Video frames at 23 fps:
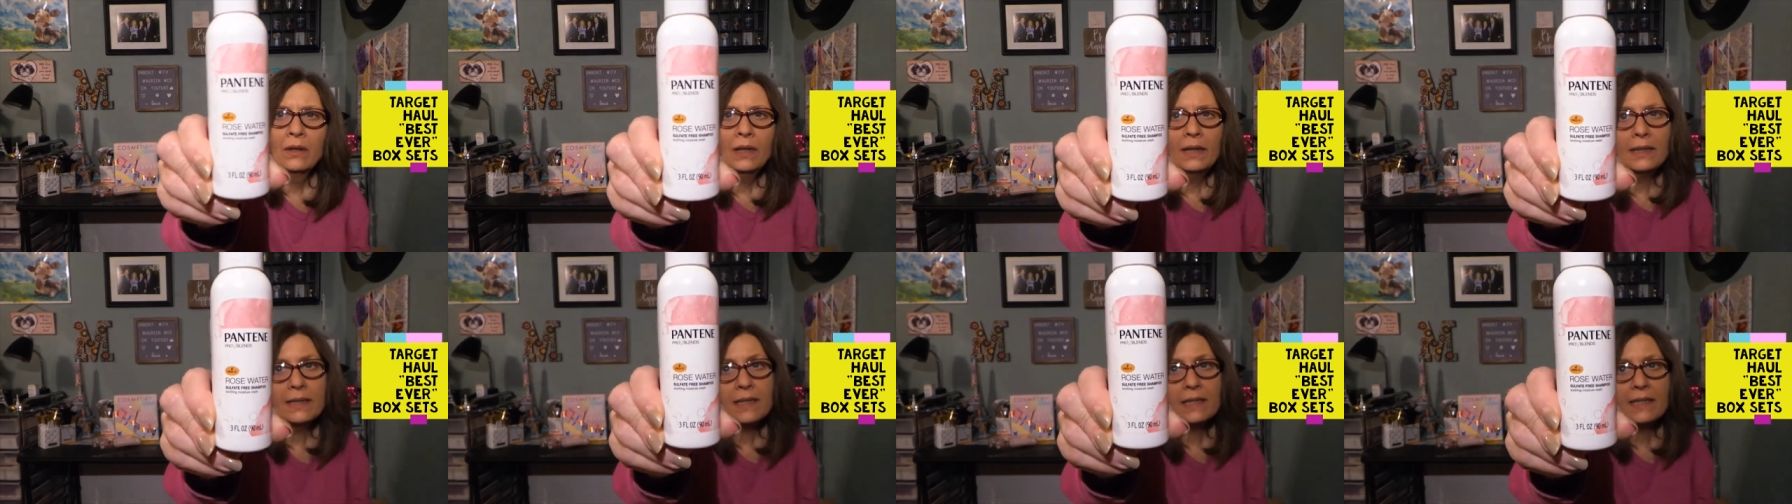
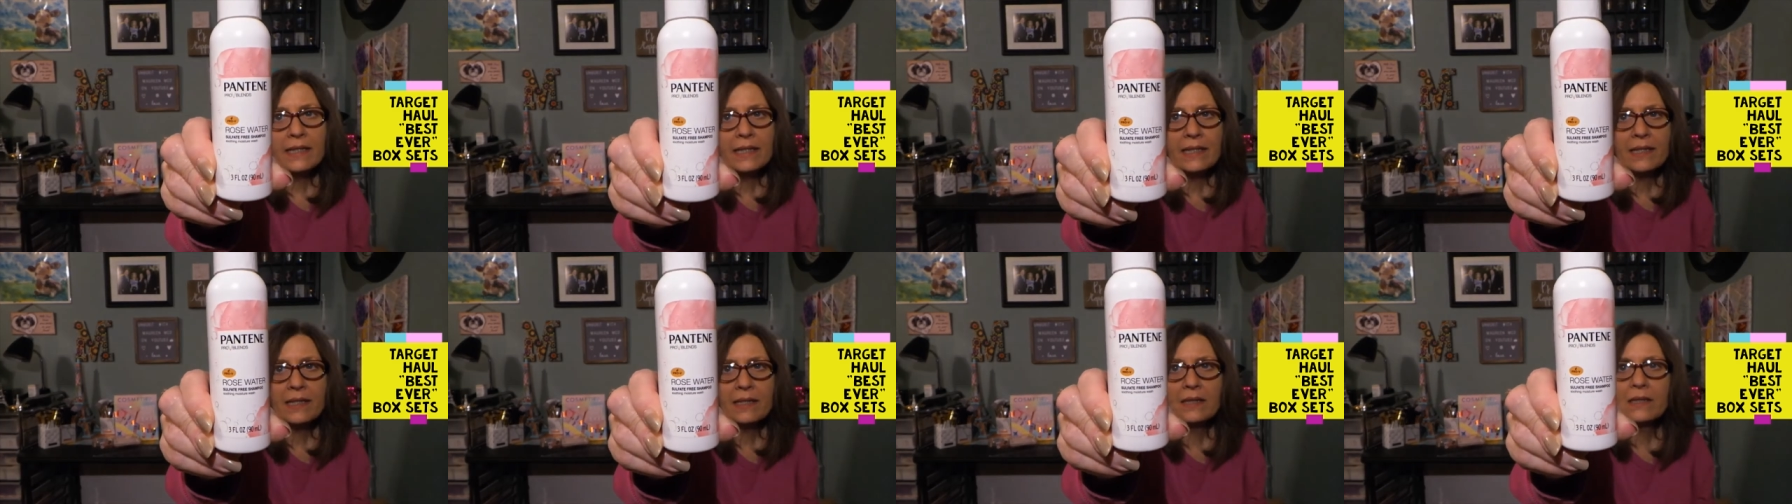It's a
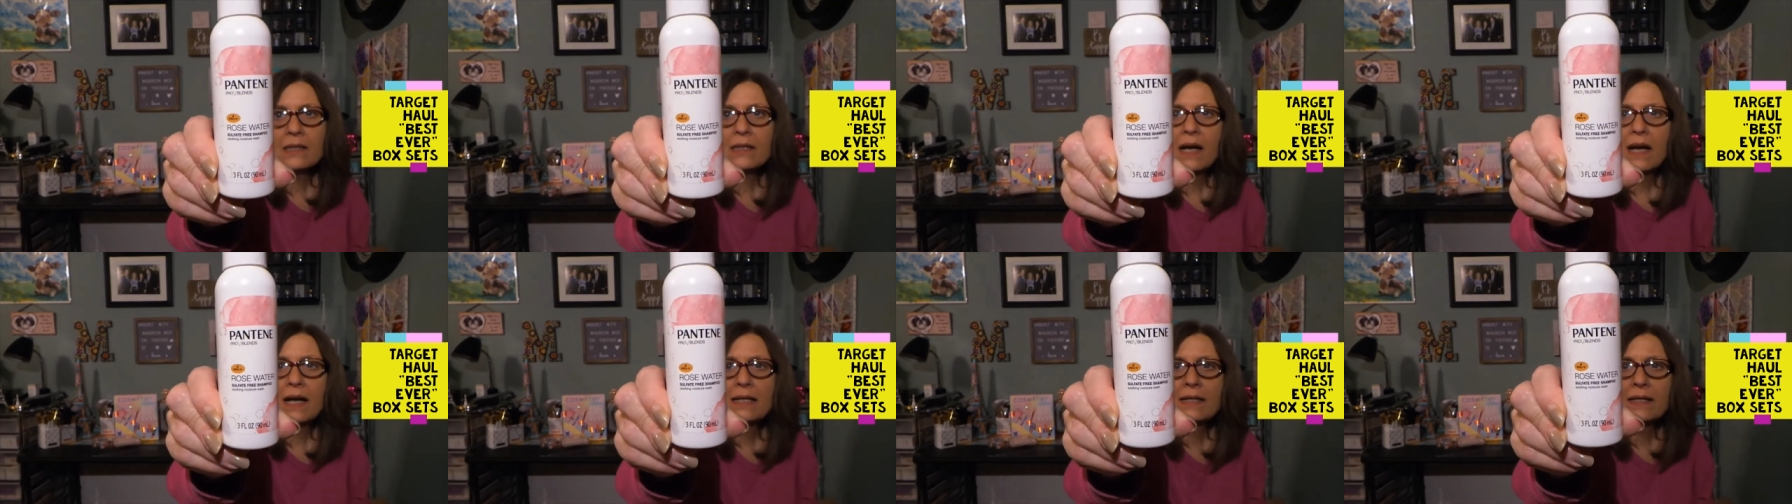decent
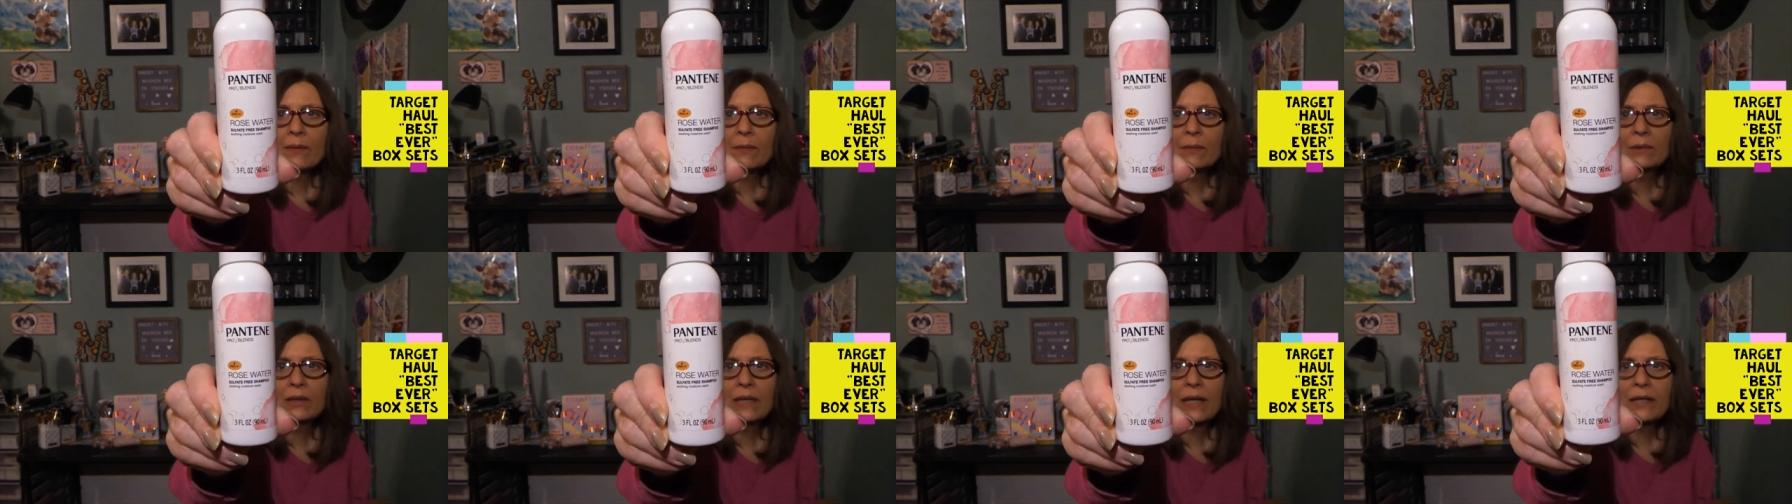size.
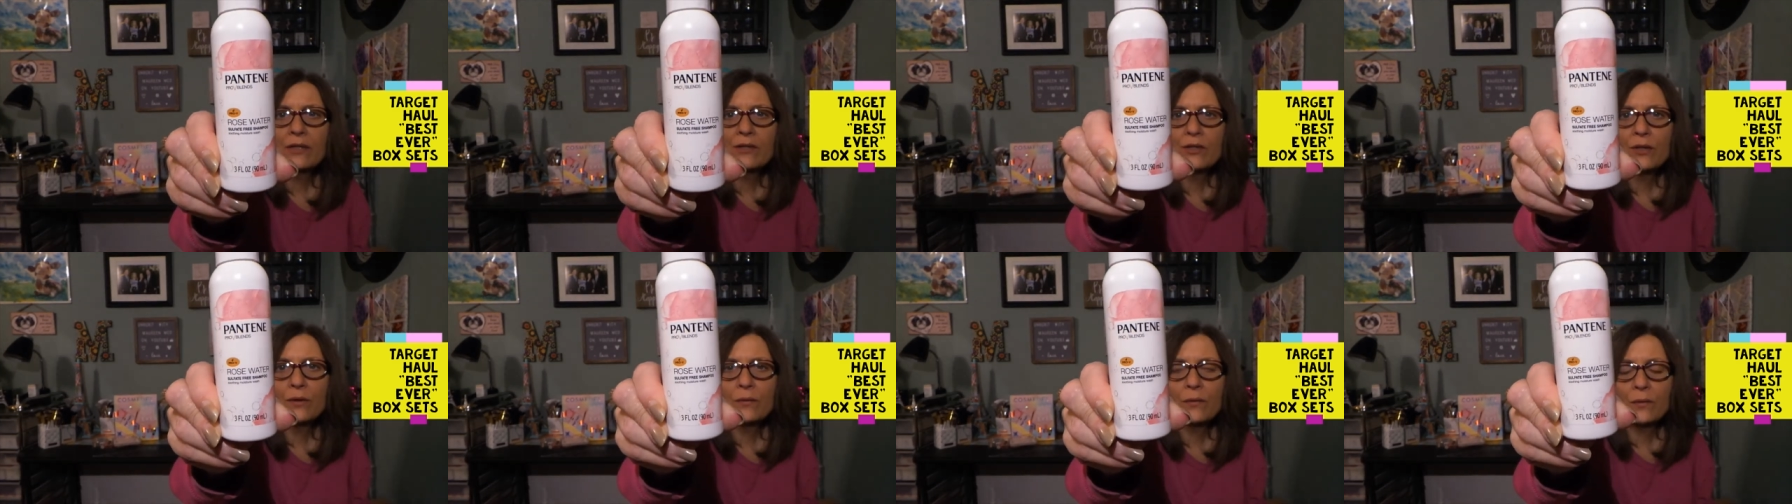That would
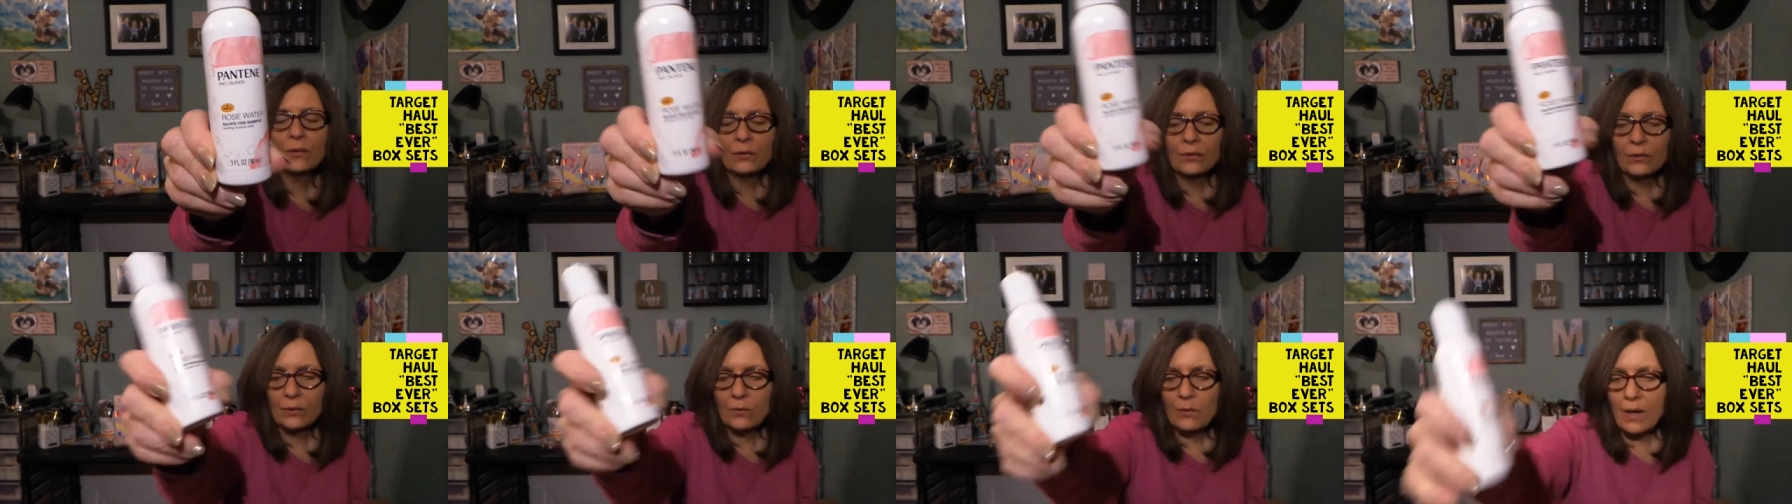last you for
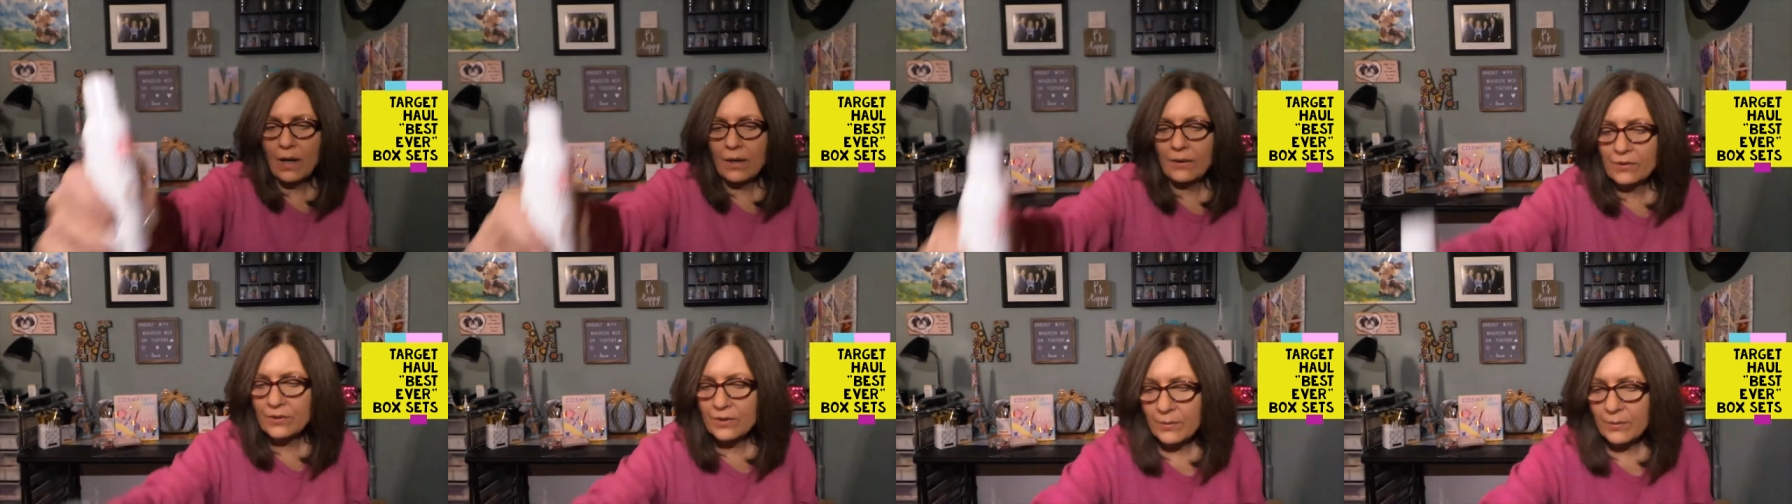a little while.